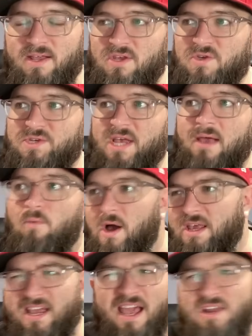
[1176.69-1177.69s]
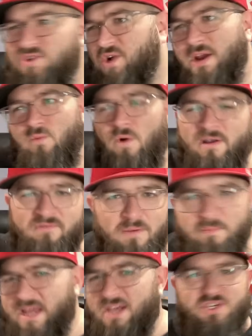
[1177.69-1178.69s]
and you say, well, you got to trade one of
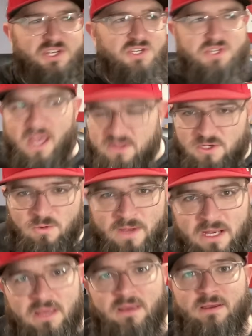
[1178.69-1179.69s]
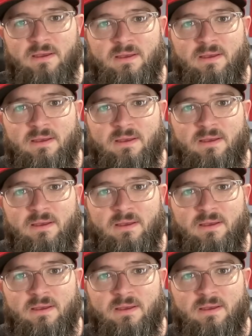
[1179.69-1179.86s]
them because you just got too many.